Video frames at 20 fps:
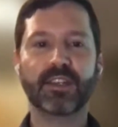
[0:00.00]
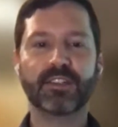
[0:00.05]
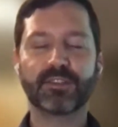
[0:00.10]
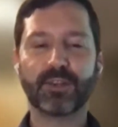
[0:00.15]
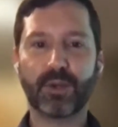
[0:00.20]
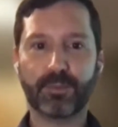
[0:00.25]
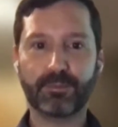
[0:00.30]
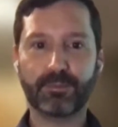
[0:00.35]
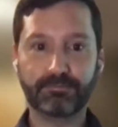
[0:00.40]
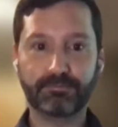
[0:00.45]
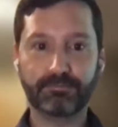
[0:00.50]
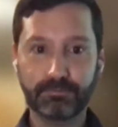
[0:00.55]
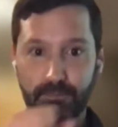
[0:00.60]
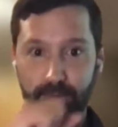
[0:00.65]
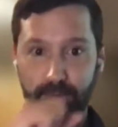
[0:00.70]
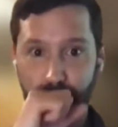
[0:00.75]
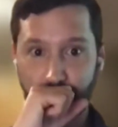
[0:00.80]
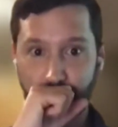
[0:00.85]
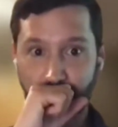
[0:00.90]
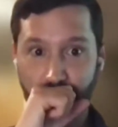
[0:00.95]
So
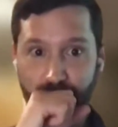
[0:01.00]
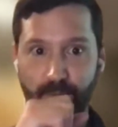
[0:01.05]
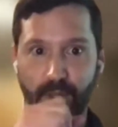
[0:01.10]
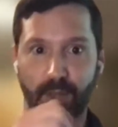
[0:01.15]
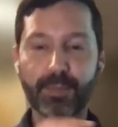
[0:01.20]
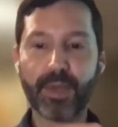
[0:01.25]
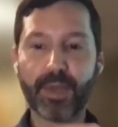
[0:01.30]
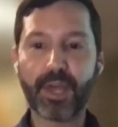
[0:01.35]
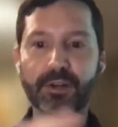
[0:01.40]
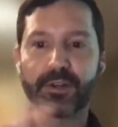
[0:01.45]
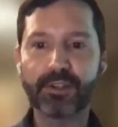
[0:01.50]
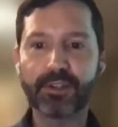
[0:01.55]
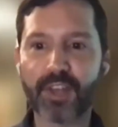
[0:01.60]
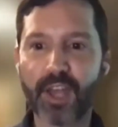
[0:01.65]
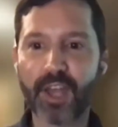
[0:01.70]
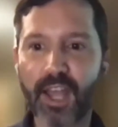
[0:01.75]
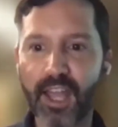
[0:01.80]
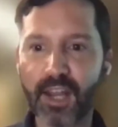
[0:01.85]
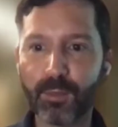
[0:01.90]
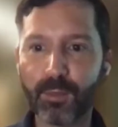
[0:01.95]
a better
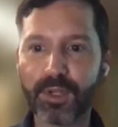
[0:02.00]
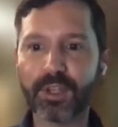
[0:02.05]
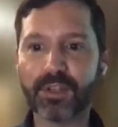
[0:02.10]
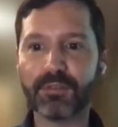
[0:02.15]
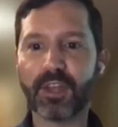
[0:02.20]
design would